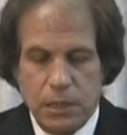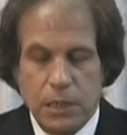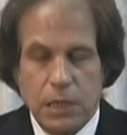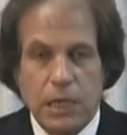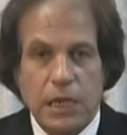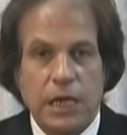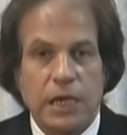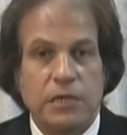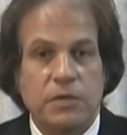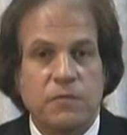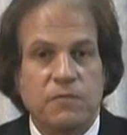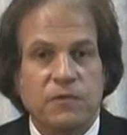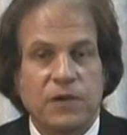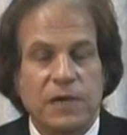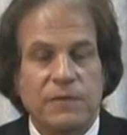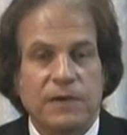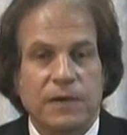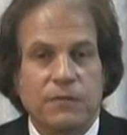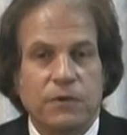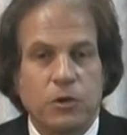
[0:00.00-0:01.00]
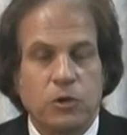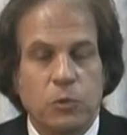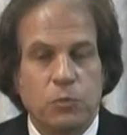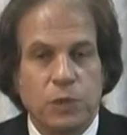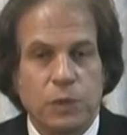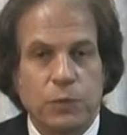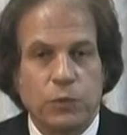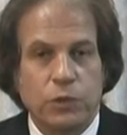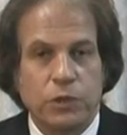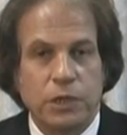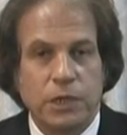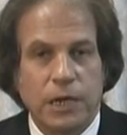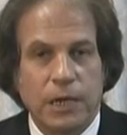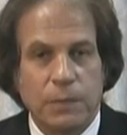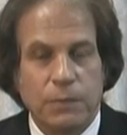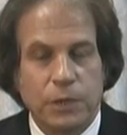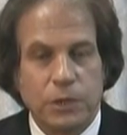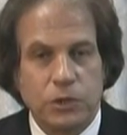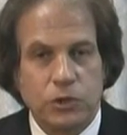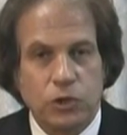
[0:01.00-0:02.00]
95 out of 100 people, when the
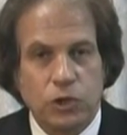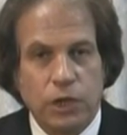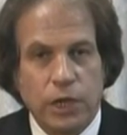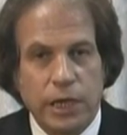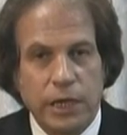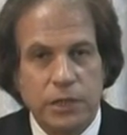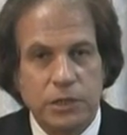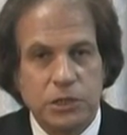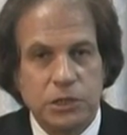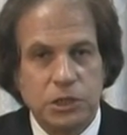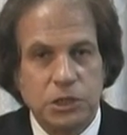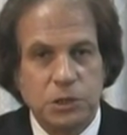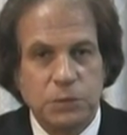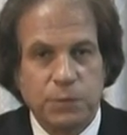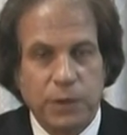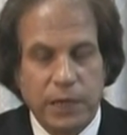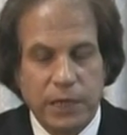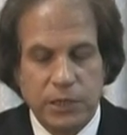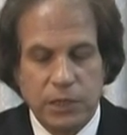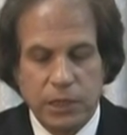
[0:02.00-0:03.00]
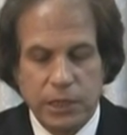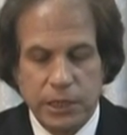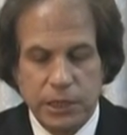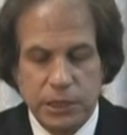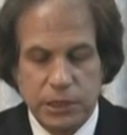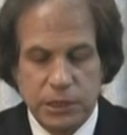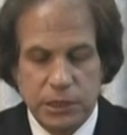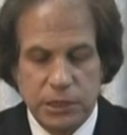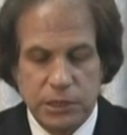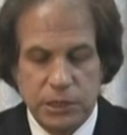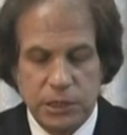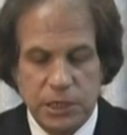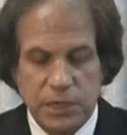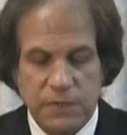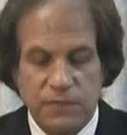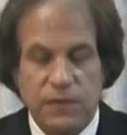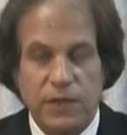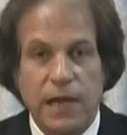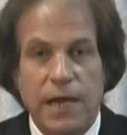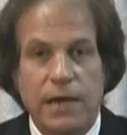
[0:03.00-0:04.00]
chiropractor aligns their spine, the legs tend to
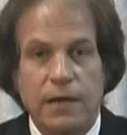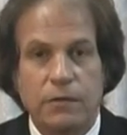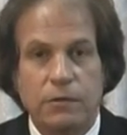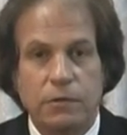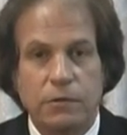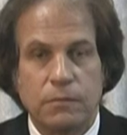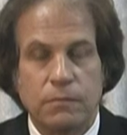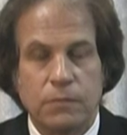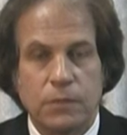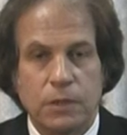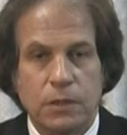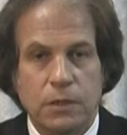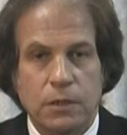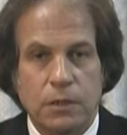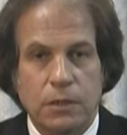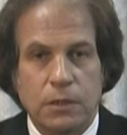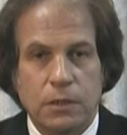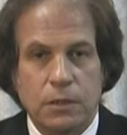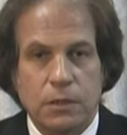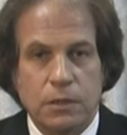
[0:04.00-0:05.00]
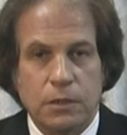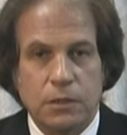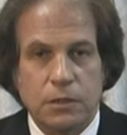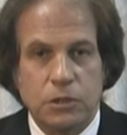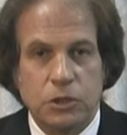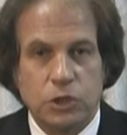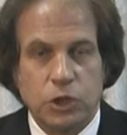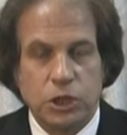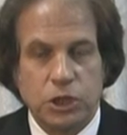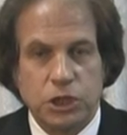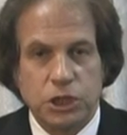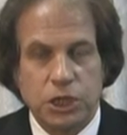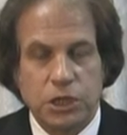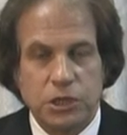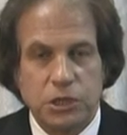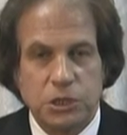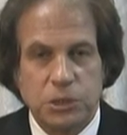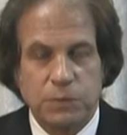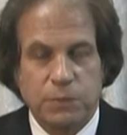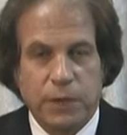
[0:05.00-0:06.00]
even out. So I checked
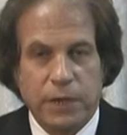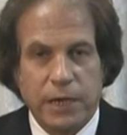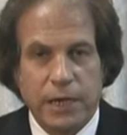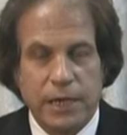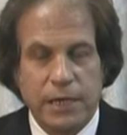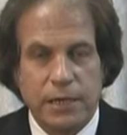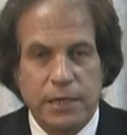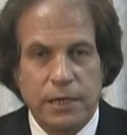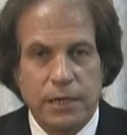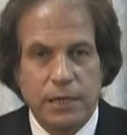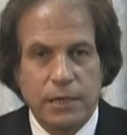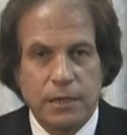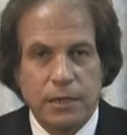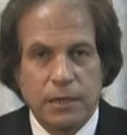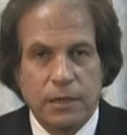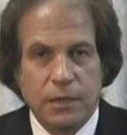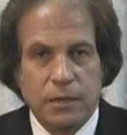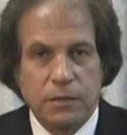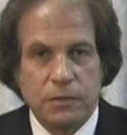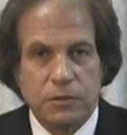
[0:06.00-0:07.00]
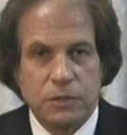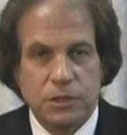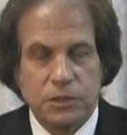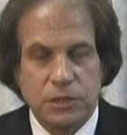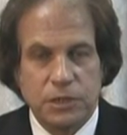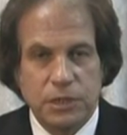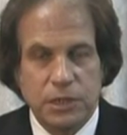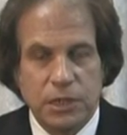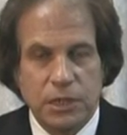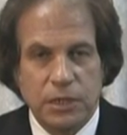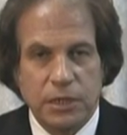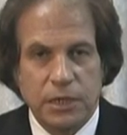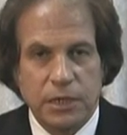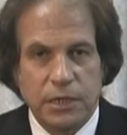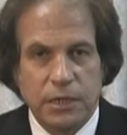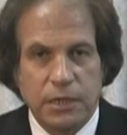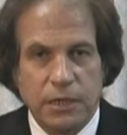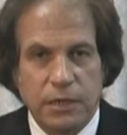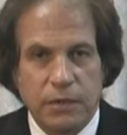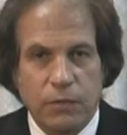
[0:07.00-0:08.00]
the spine, did the healing.
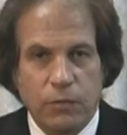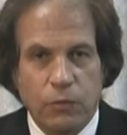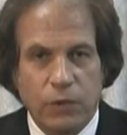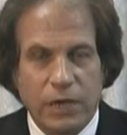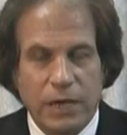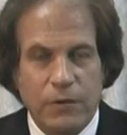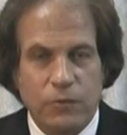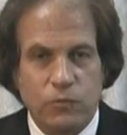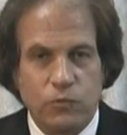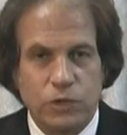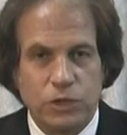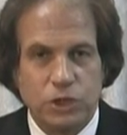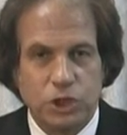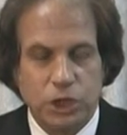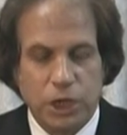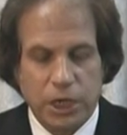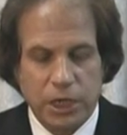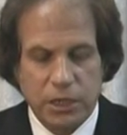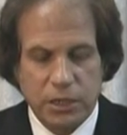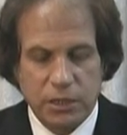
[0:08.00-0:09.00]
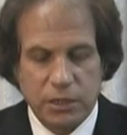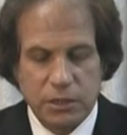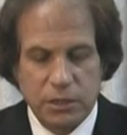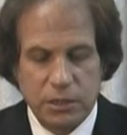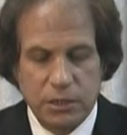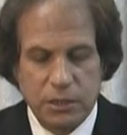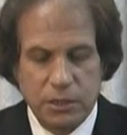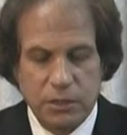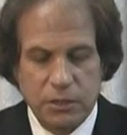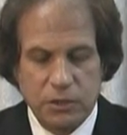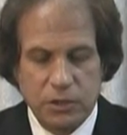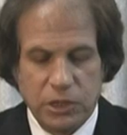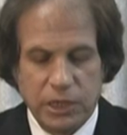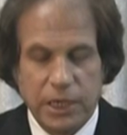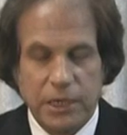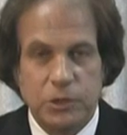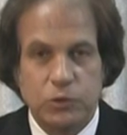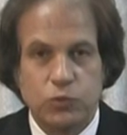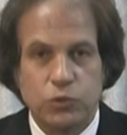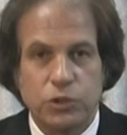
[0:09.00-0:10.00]
When I rechecked, the
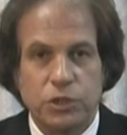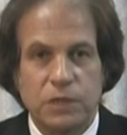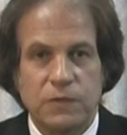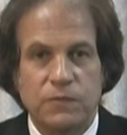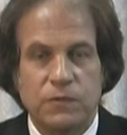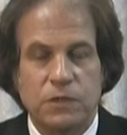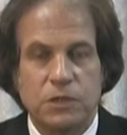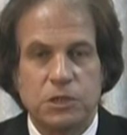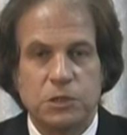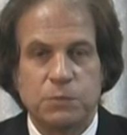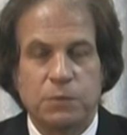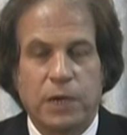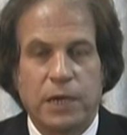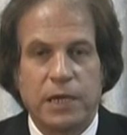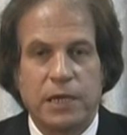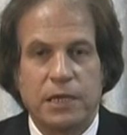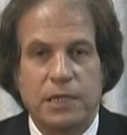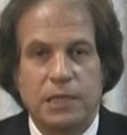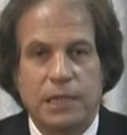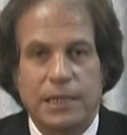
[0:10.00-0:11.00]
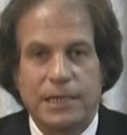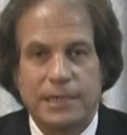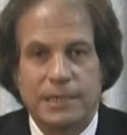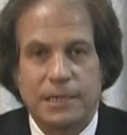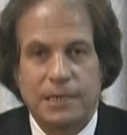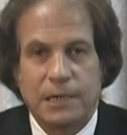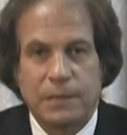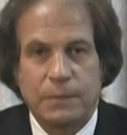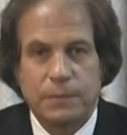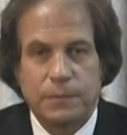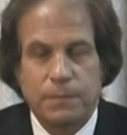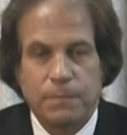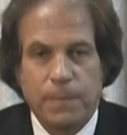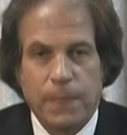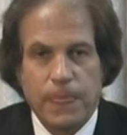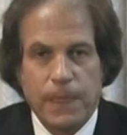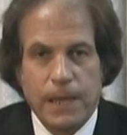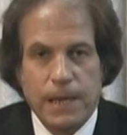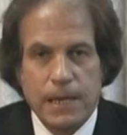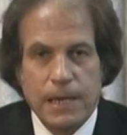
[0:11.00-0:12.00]
legs were even, the spine had lined up.
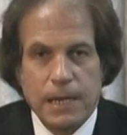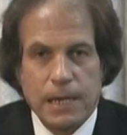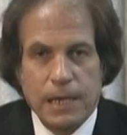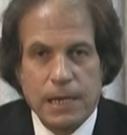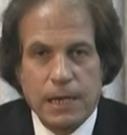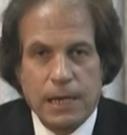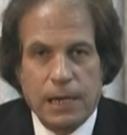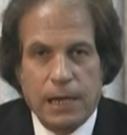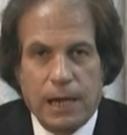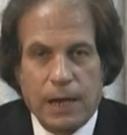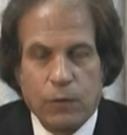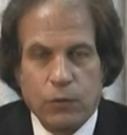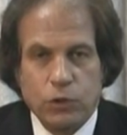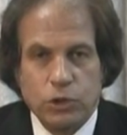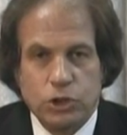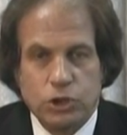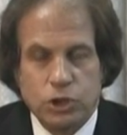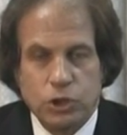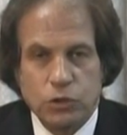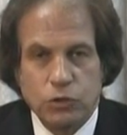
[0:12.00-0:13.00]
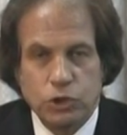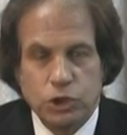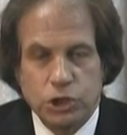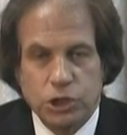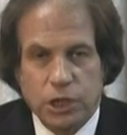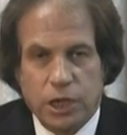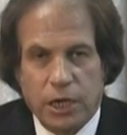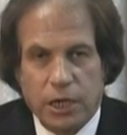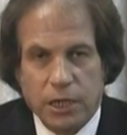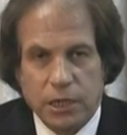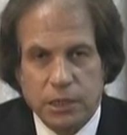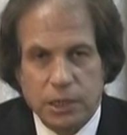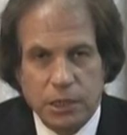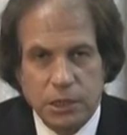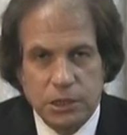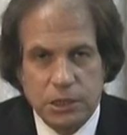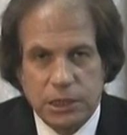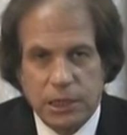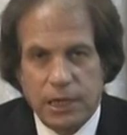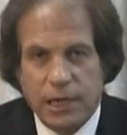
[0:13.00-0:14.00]
I was so shocked, I
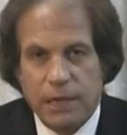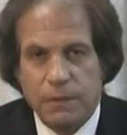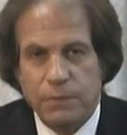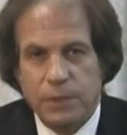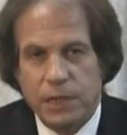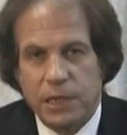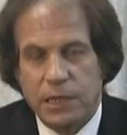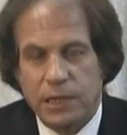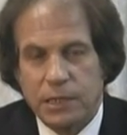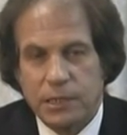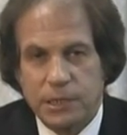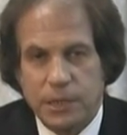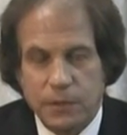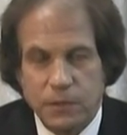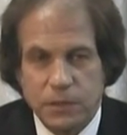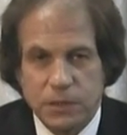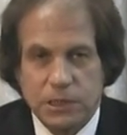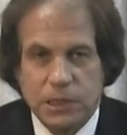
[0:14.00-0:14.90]
said, I better not tell this